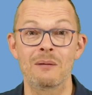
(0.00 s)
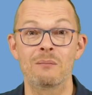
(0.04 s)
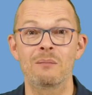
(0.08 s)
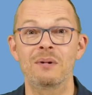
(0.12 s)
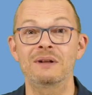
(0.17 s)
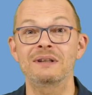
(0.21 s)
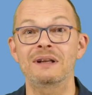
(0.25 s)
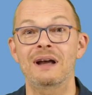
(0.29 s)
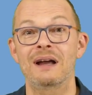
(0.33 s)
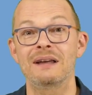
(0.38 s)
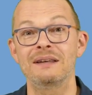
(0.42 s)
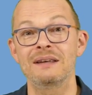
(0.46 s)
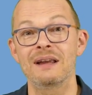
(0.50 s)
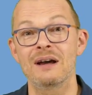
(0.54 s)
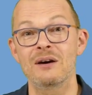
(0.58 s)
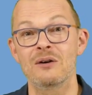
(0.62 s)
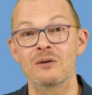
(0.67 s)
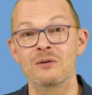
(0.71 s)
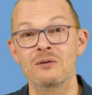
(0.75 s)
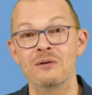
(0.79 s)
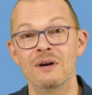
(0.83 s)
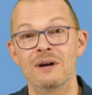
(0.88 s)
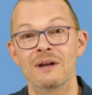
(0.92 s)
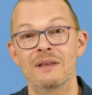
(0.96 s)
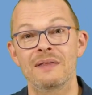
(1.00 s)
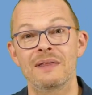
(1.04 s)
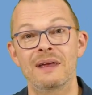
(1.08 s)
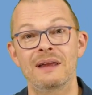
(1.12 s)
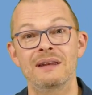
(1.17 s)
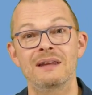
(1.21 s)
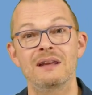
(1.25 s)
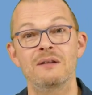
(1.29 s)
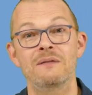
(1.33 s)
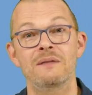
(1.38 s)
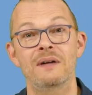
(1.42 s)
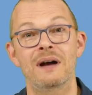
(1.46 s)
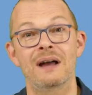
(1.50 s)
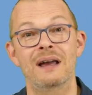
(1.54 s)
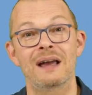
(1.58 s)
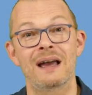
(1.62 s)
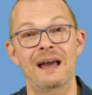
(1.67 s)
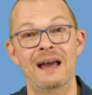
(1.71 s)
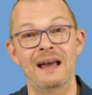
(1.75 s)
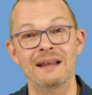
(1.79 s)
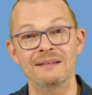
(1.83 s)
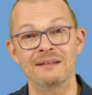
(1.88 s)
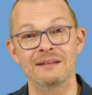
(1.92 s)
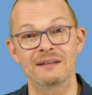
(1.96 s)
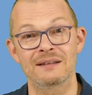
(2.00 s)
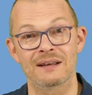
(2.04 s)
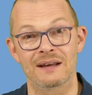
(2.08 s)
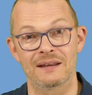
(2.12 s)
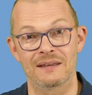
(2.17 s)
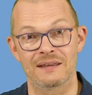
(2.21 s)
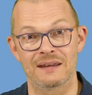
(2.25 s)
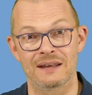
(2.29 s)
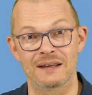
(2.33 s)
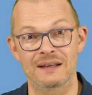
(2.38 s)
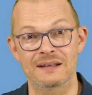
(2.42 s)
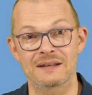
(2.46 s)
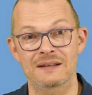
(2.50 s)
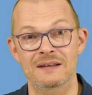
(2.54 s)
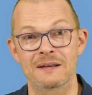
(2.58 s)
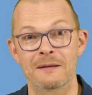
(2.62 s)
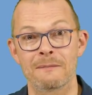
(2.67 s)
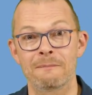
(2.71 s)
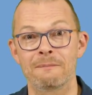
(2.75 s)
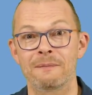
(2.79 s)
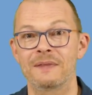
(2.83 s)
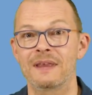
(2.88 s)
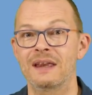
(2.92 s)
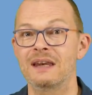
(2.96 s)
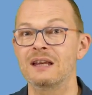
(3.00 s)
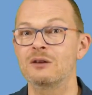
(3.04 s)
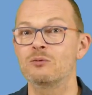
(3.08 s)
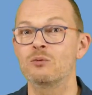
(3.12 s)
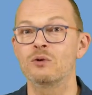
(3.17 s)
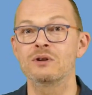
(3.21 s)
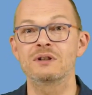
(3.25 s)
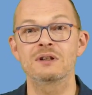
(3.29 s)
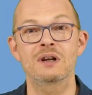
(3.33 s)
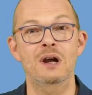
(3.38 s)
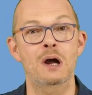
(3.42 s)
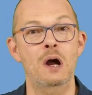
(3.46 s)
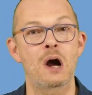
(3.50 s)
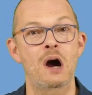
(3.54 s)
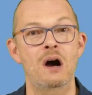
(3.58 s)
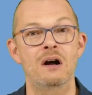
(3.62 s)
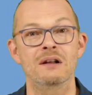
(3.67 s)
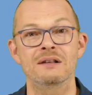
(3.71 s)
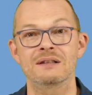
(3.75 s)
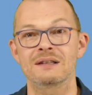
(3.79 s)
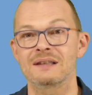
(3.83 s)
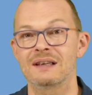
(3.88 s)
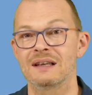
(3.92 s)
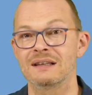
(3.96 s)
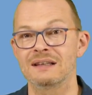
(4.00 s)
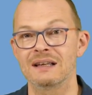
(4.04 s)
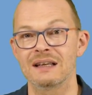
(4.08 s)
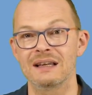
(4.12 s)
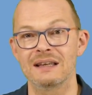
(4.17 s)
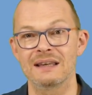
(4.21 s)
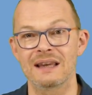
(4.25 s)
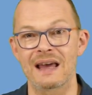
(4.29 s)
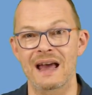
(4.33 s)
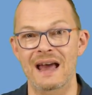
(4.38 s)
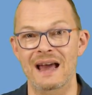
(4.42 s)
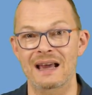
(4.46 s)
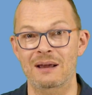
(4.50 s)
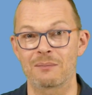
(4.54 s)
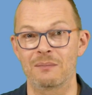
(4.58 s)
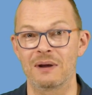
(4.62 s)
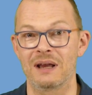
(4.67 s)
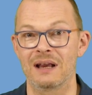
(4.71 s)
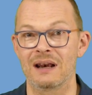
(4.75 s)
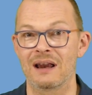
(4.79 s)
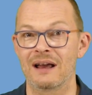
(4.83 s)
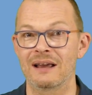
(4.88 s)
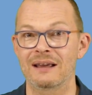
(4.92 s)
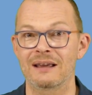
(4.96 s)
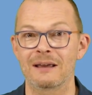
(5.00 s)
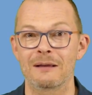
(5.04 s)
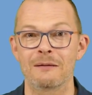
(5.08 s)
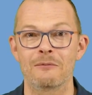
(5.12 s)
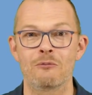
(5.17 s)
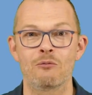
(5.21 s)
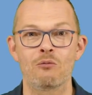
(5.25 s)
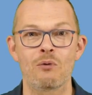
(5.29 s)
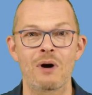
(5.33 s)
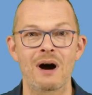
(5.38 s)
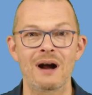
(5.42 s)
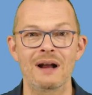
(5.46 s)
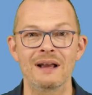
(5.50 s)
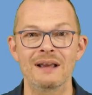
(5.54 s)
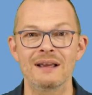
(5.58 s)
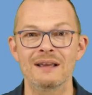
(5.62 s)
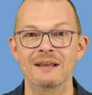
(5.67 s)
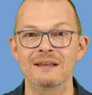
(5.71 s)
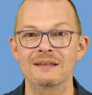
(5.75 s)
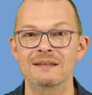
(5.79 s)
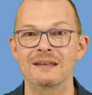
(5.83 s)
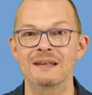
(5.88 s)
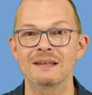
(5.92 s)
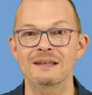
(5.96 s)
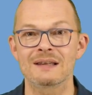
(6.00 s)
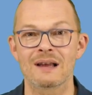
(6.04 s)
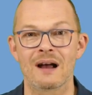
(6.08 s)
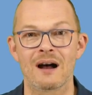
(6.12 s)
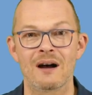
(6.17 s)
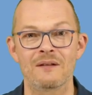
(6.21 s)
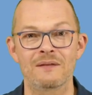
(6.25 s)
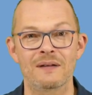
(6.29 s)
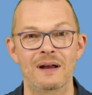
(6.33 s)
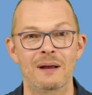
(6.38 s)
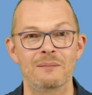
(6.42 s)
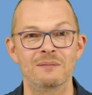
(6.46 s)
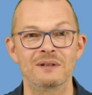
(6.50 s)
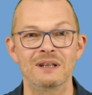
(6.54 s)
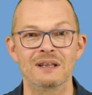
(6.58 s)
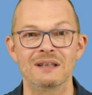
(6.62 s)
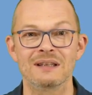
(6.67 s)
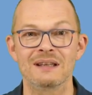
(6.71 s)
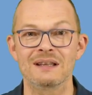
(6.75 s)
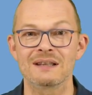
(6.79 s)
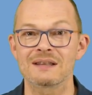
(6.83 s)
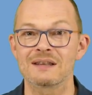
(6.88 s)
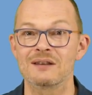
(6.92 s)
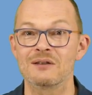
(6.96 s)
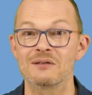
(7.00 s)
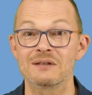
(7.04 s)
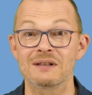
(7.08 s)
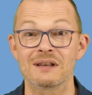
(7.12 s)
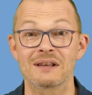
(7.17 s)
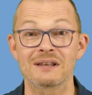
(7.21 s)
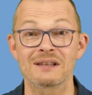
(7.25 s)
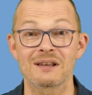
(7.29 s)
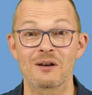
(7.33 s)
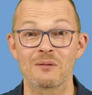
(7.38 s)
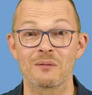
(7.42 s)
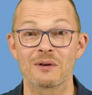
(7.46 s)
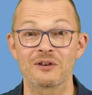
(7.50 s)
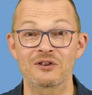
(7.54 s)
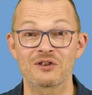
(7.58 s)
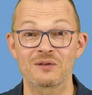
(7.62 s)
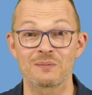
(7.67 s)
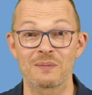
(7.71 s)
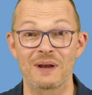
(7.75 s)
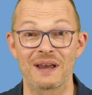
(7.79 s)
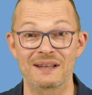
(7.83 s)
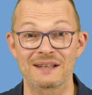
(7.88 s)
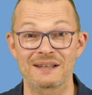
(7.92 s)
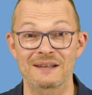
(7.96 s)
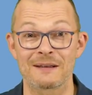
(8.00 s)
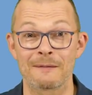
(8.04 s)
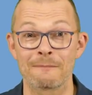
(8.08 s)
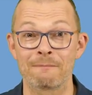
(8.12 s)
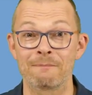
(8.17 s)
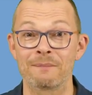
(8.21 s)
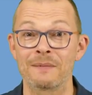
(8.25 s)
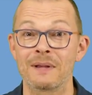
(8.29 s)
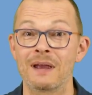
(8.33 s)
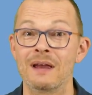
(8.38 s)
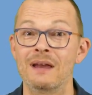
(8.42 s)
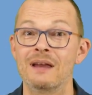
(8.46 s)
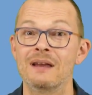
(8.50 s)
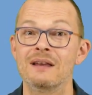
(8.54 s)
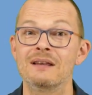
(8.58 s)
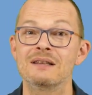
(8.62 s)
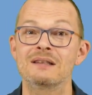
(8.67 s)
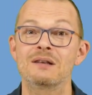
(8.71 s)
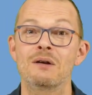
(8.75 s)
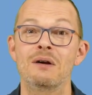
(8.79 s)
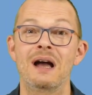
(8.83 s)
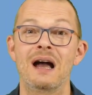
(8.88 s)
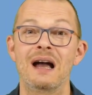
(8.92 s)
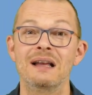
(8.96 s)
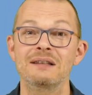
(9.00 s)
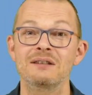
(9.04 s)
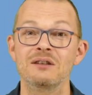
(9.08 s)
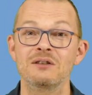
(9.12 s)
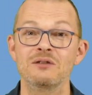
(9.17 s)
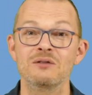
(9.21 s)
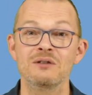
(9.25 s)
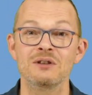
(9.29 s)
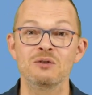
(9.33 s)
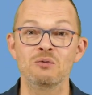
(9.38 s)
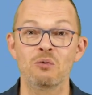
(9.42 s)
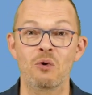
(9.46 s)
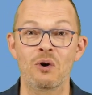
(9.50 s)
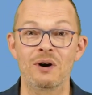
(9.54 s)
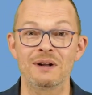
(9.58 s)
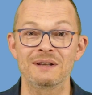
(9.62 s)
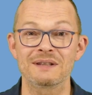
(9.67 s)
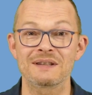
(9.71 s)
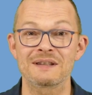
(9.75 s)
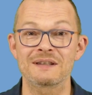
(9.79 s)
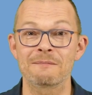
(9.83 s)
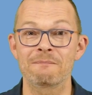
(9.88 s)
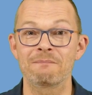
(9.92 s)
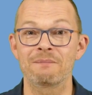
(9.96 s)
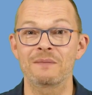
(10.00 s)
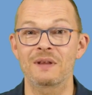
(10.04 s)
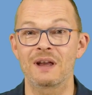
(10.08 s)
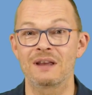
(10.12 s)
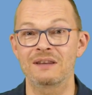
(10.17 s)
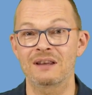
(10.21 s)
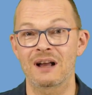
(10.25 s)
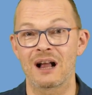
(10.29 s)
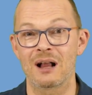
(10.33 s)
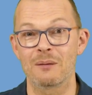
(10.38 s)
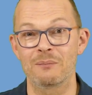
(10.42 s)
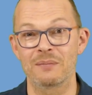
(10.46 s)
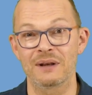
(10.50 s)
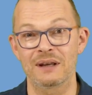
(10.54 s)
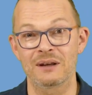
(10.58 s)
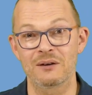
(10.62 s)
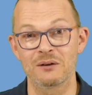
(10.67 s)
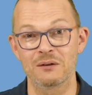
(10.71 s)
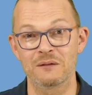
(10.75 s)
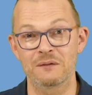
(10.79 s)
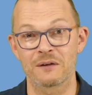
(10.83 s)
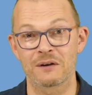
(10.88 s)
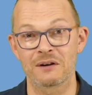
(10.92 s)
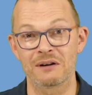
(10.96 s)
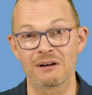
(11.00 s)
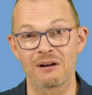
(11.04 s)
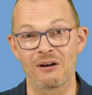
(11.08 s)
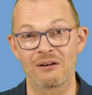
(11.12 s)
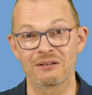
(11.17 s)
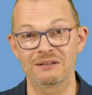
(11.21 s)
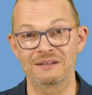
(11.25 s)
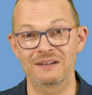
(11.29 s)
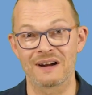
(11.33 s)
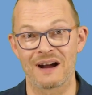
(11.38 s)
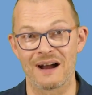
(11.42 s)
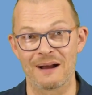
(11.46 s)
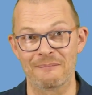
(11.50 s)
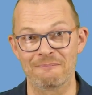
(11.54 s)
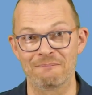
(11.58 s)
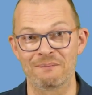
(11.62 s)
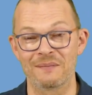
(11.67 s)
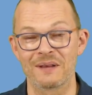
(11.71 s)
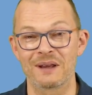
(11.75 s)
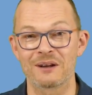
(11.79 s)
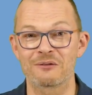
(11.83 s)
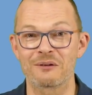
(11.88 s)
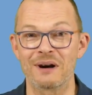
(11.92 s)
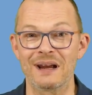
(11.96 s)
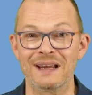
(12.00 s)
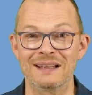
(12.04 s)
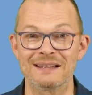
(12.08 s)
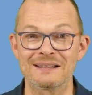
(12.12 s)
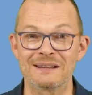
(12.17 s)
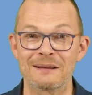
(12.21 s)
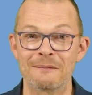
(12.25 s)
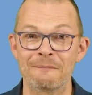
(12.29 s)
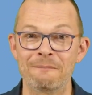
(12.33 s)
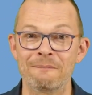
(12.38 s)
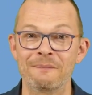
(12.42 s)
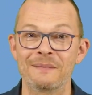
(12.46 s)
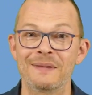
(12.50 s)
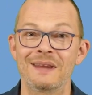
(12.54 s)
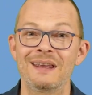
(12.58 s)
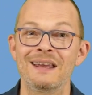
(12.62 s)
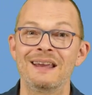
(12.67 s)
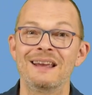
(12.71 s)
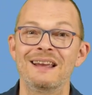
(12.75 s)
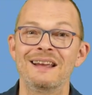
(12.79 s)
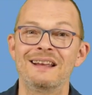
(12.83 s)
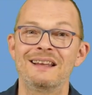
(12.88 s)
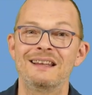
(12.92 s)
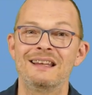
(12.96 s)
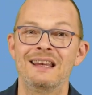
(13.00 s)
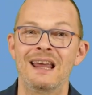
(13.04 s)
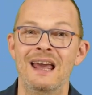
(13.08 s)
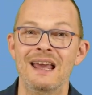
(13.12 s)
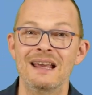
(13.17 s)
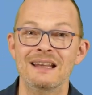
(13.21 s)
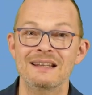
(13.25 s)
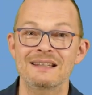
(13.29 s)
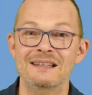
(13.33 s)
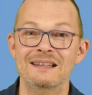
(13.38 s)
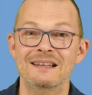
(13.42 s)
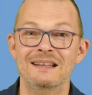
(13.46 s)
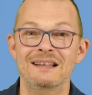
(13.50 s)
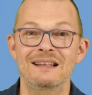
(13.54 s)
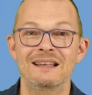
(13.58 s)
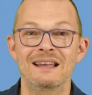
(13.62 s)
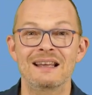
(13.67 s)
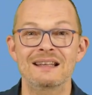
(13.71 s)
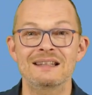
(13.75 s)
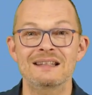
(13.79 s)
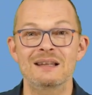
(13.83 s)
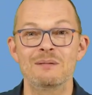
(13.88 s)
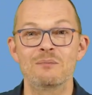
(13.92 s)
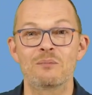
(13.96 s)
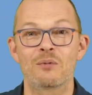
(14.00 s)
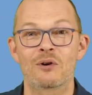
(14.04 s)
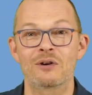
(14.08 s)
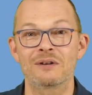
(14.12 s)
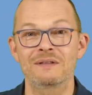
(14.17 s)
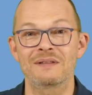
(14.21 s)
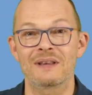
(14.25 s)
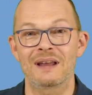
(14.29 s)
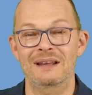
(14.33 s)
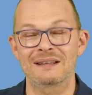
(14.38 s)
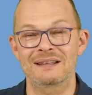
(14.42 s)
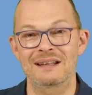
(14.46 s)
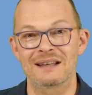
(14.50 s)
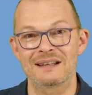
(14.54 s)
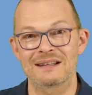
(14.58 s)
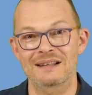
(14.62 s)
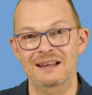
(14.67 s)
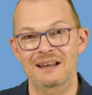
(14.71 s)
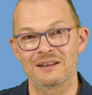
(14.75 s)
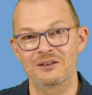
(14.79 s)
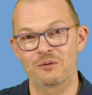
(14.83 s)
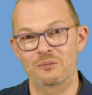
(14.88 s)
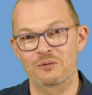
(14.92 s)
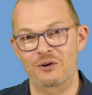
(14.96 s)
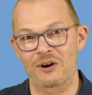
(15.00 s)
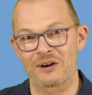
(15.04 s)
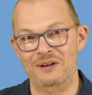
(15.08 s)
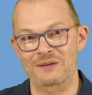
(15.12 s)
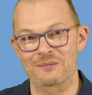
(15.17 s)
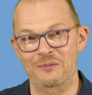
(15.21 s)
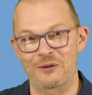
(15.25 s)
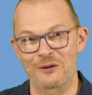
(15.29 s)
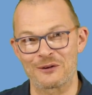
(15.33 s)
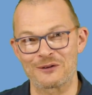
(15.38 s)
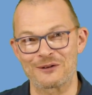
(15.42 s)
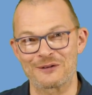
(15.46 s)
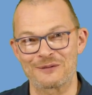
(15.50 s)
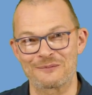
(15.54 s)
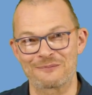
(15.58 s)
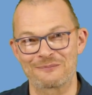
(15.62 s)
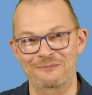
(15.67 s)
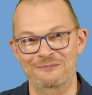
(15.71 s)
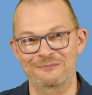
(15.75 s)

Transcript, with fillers: But I know that if I hadn't done this, then it would constantly nag me like, why is this half-empty disk using so much space? So I had to do it once and I'll be good for a long time. Great. Next, let's import that disk into Proxmox.